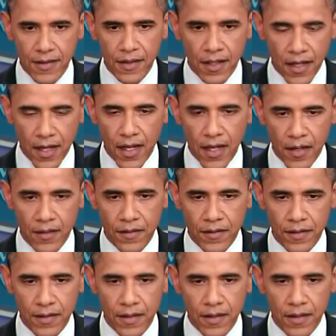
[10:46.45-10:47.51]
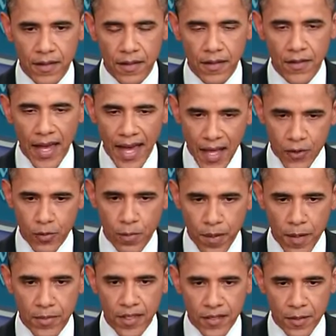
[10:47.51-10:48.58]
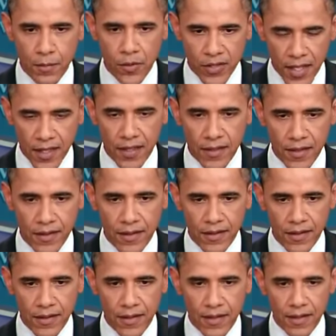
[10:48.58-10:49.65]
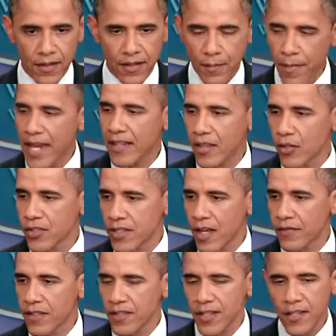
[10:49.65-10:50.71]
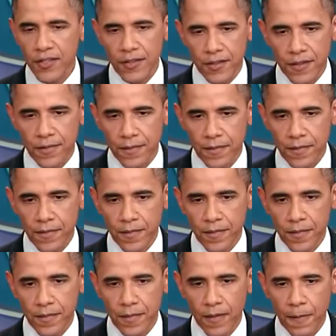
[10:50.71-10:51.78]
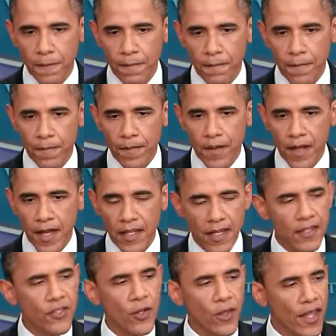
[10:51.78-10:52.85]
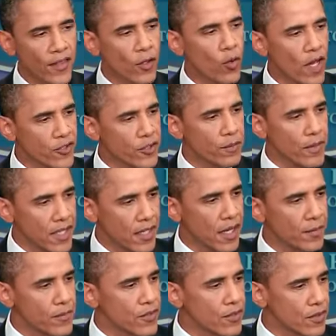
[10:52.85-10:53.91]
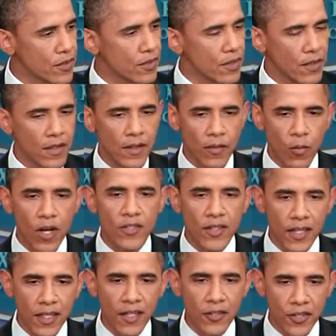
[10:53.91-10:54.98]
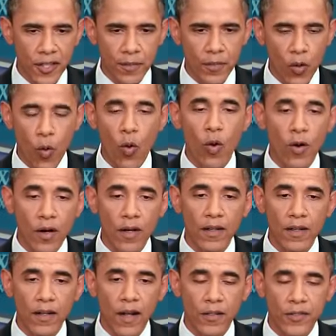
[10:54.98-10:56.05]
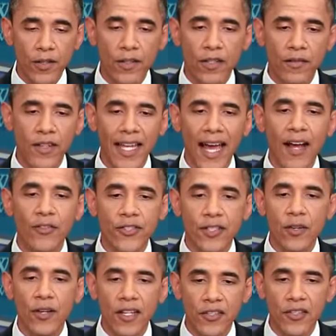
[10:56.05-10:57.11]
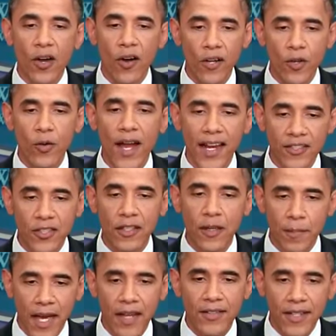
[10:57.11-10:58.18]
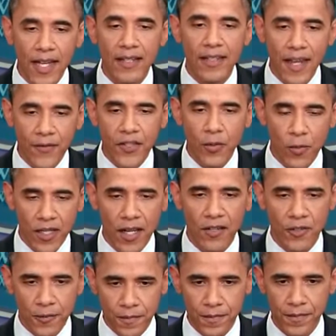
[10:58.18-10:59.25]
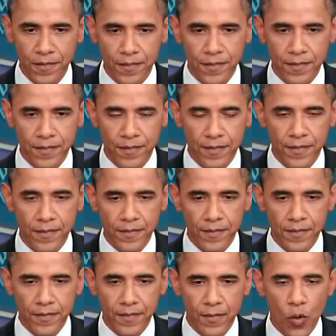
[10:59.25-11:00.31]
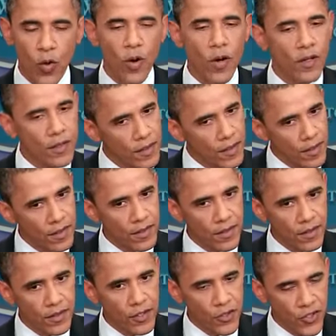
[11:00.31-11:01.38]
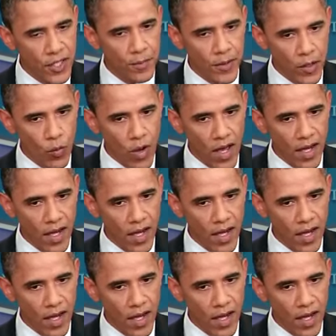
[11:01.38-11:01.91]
of the House Republicans in particular to make those tough decisions. And so then the question becomes, where's the leadership? Or alternatively, how serious are you actually about debt and deficit reduction? Or do you simply want